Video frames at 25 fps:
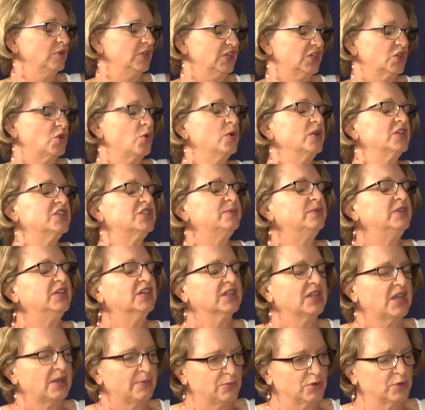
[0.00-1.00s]
going to be a
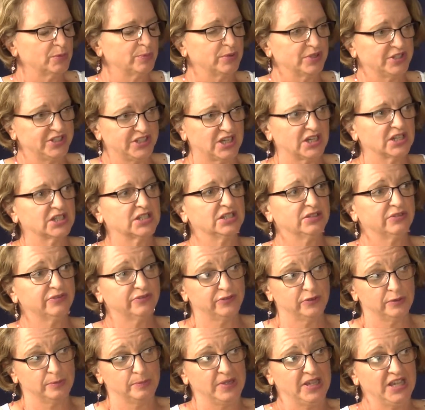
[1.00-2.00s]
lot more productive
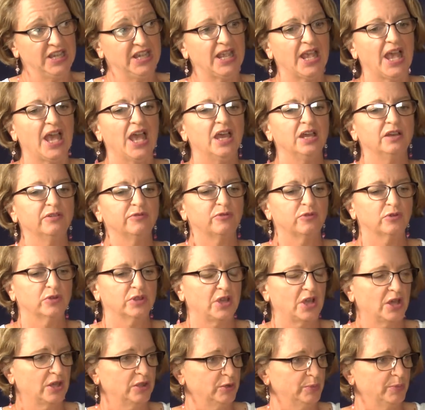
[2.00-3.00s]
for me and for
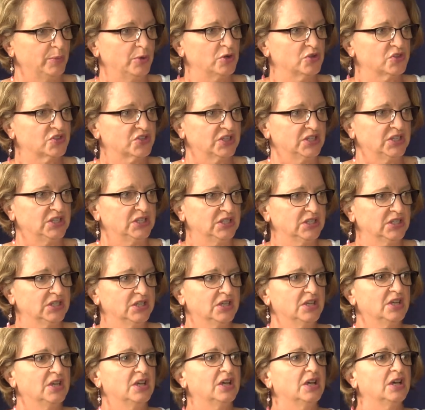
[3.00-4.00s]
the other person.
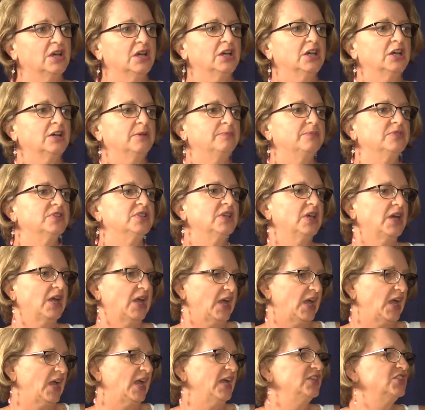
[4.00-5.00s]

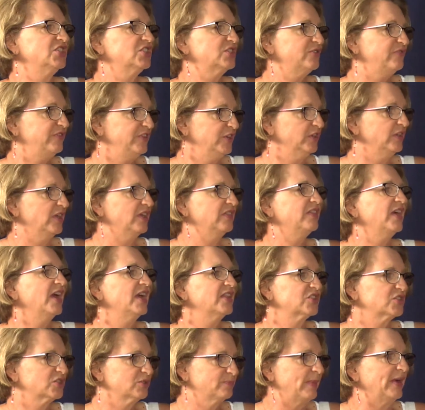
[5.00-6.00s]
I just feel that
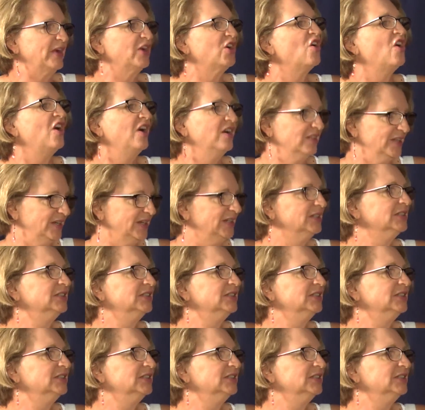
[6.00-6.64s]
that's my calling,